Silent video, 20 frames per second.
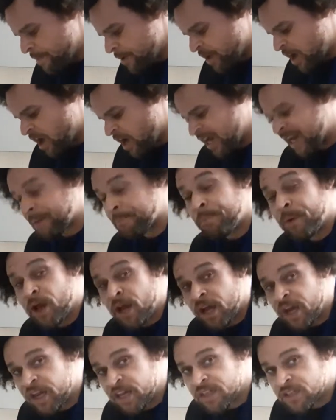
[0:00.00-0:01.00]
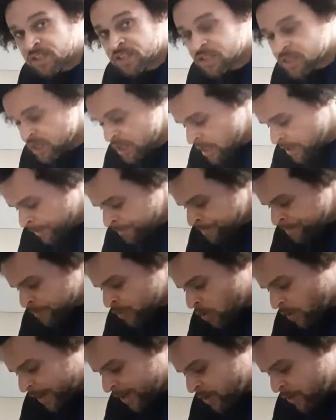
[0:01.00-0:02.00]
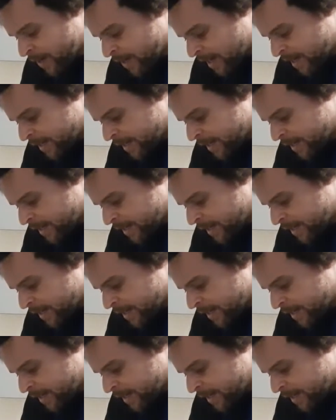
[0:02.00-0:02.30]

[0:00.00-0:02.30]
garlic burns quite quickly.